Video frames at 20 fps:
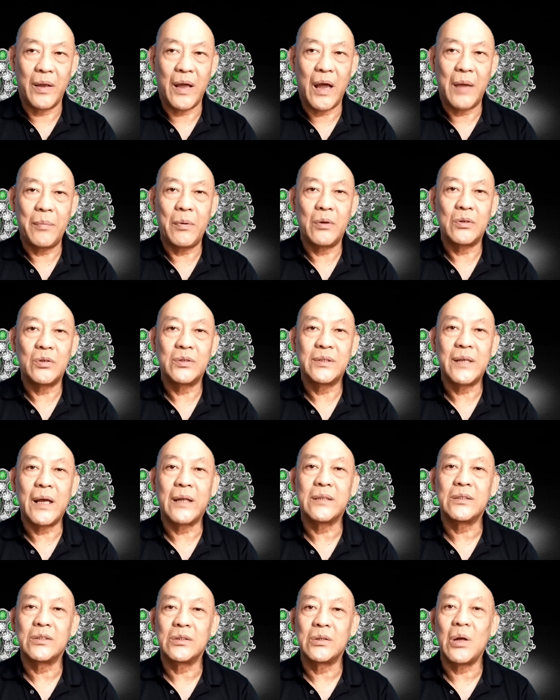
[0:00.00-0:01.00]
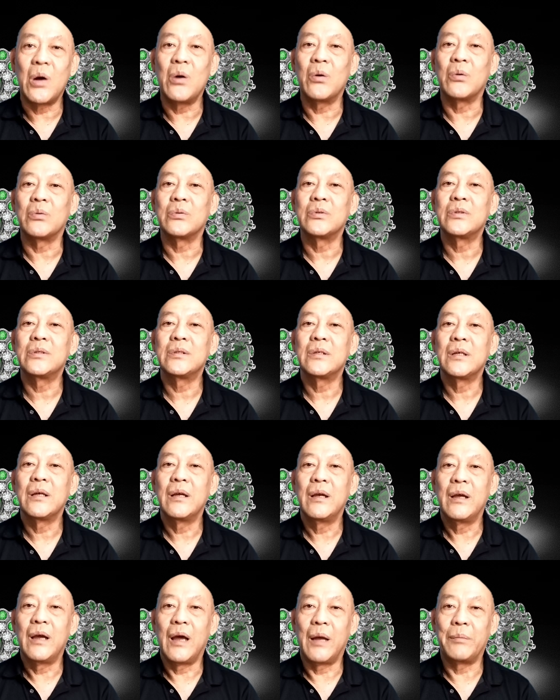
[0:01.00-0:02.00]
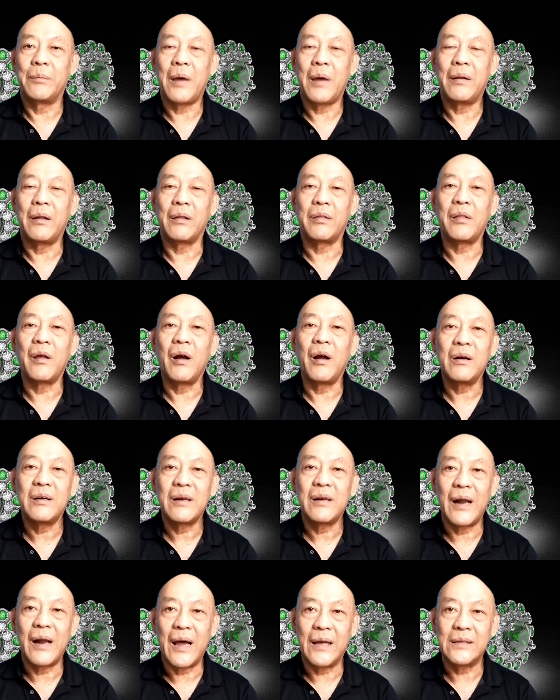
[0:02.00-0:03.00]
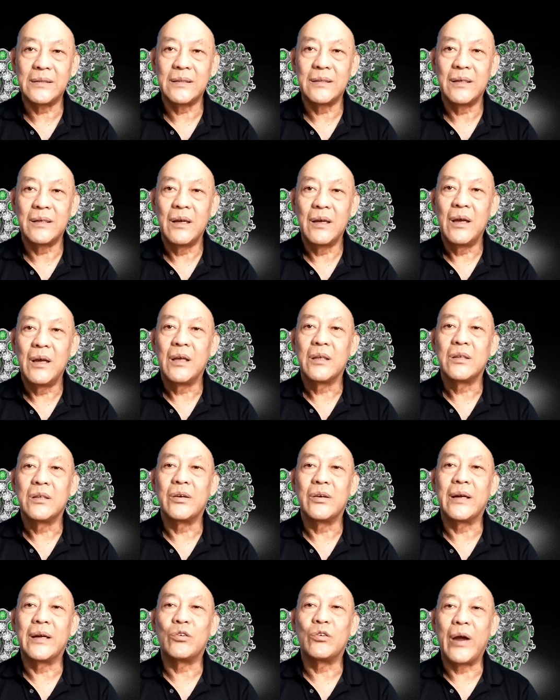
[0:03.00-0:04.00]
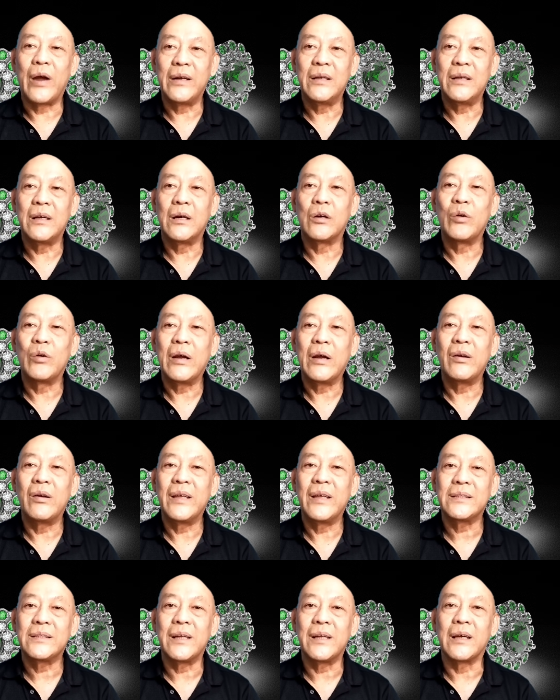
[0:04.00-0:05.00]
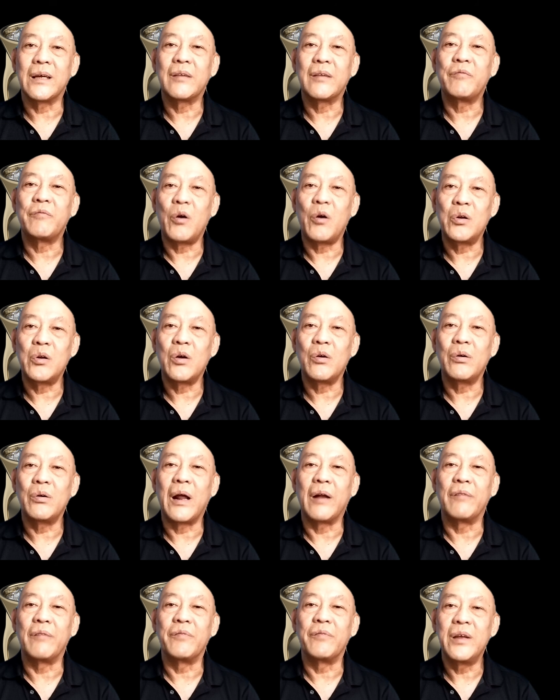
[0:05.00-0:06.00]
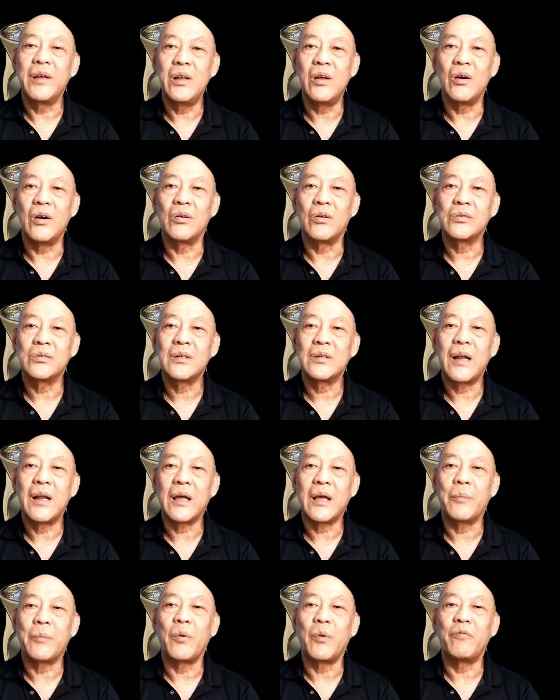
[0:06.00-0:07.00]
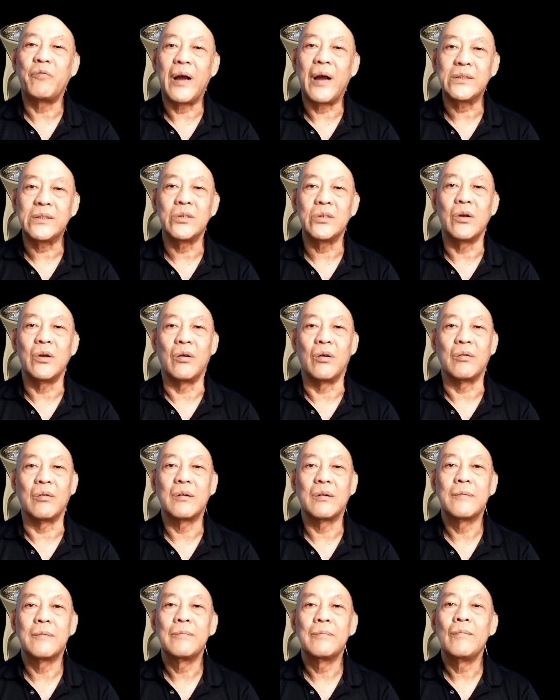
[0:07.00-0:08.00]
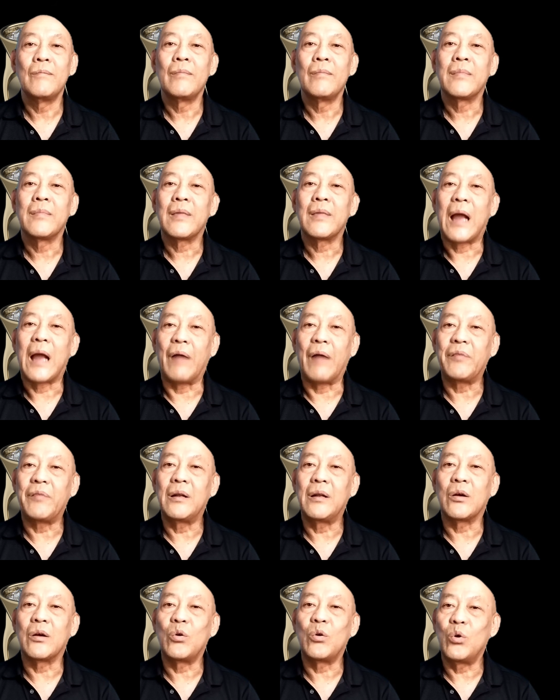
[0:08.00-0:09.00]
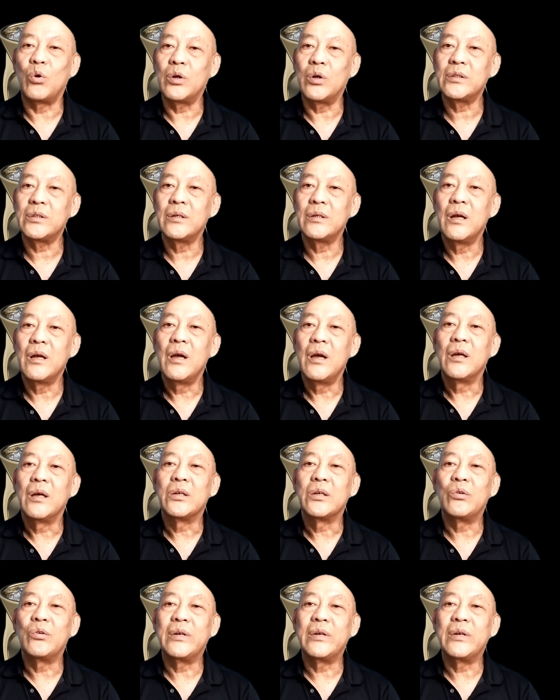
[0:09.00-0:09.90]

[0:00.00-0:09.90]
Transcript: able to set stones, and by the third class, you can render realistic photos and videos like a professional. After the course, you